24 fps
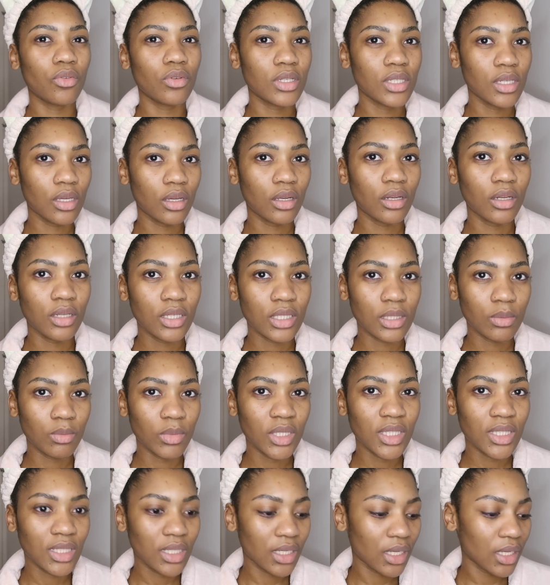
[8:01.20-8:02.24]
routine is
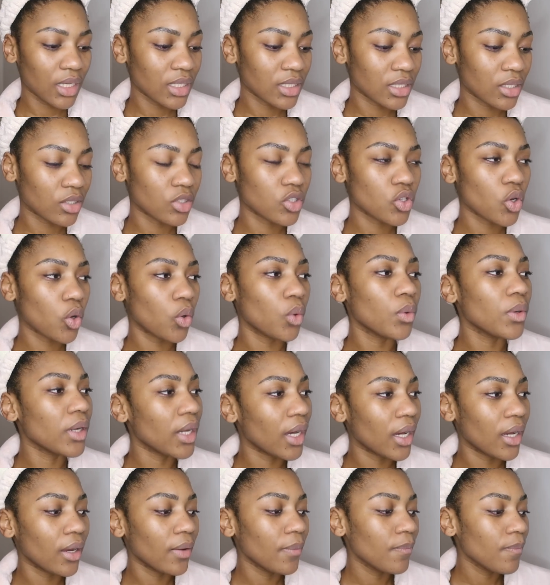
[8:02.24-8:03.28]
missing is a
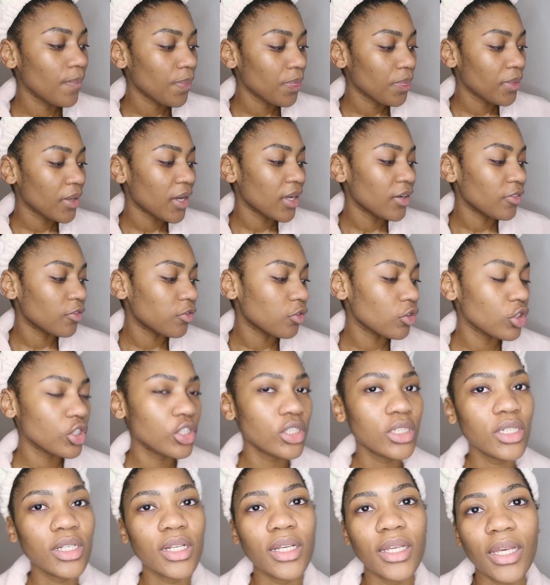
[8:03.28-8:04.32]
toner.
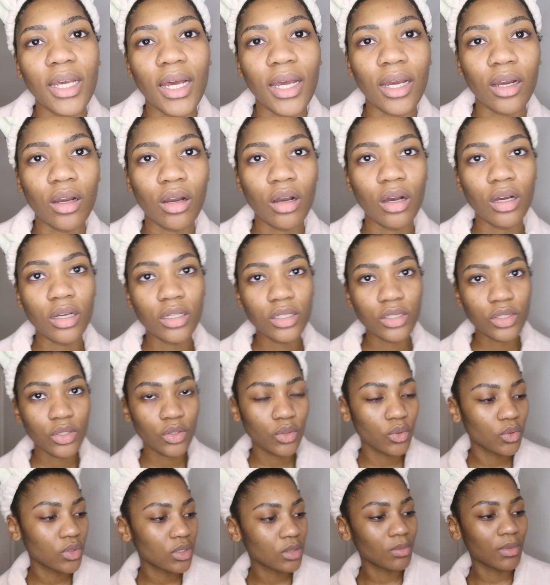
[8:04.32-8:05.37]
Unfortunately, I can't
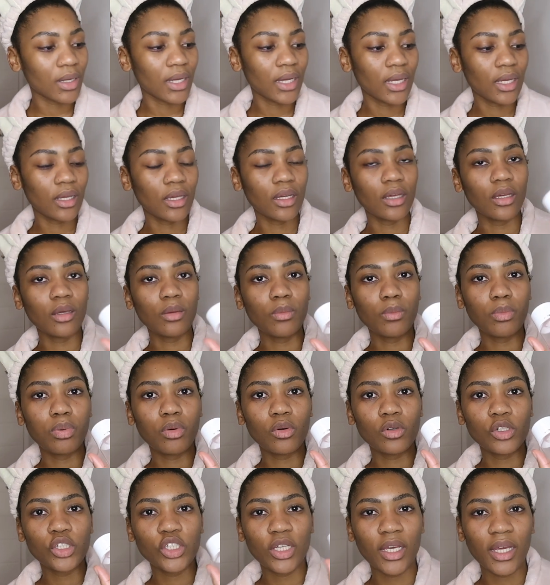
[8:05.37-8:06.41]
use my
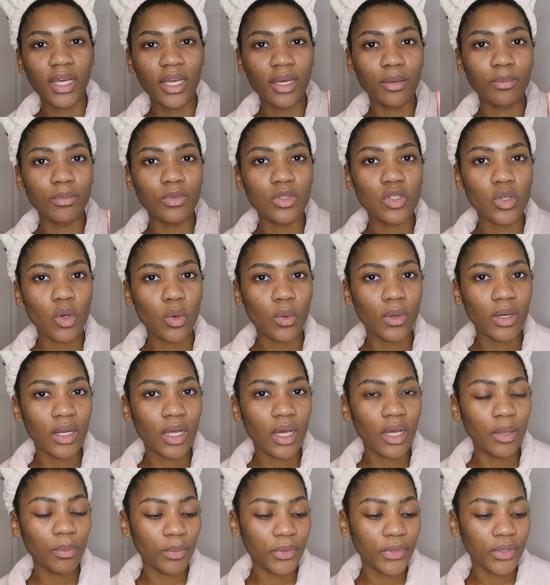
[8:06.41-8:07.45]
Portia M
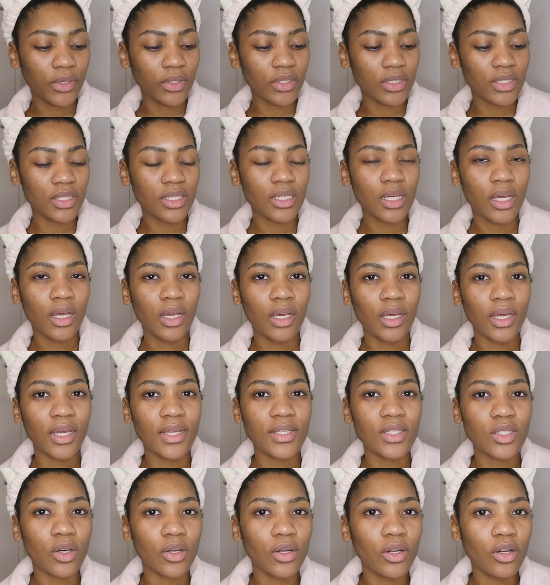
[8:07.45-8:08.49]
toner because
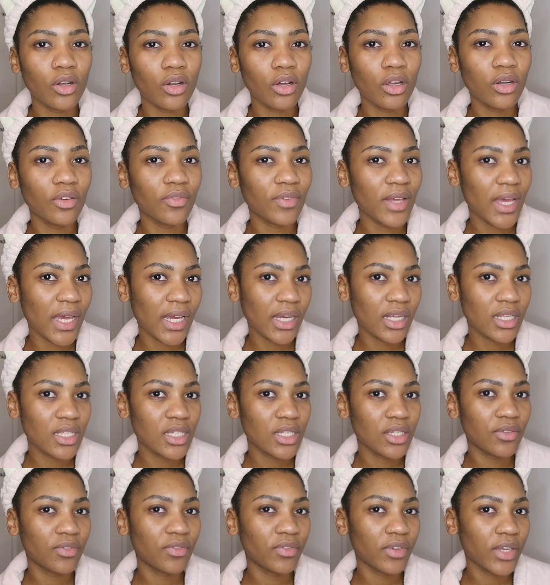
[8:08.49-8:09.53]
it's got a lot of
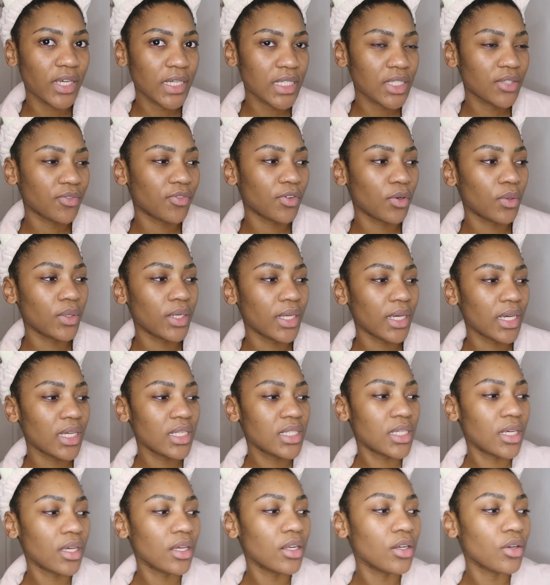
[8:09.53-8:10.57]
active
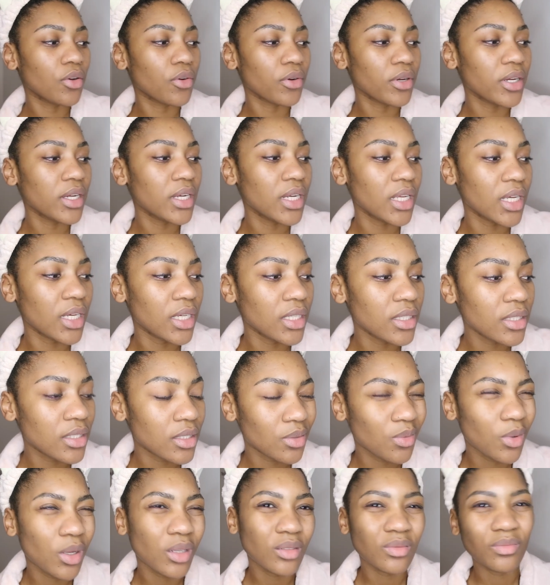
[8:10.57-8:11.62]
exfoliating ingredients.
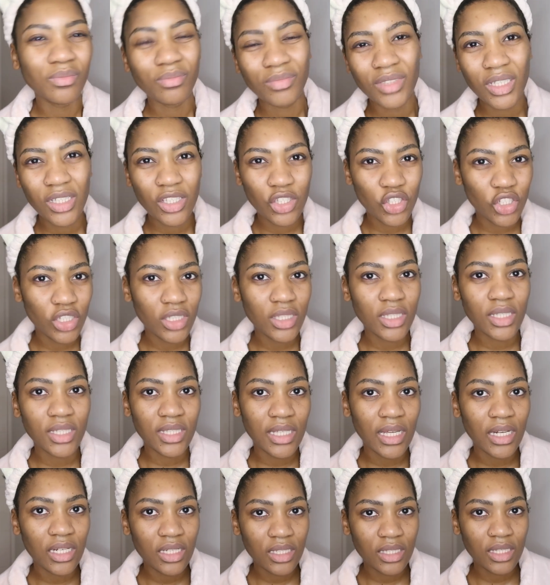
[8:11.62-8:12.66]
Well, it's just the
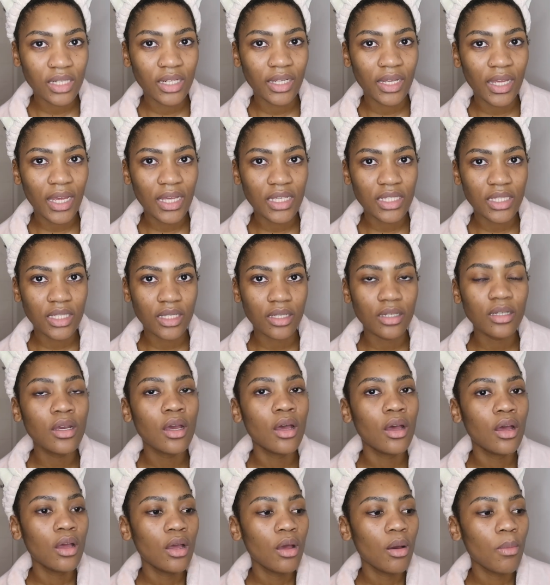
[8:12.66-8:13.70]
salicylic
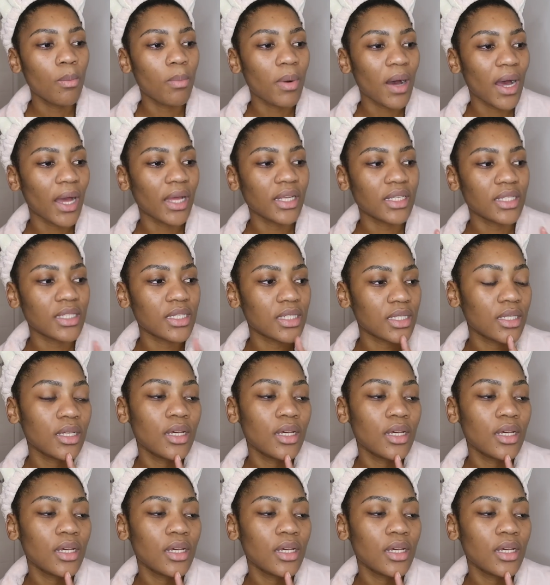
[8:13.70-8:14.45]
acid, but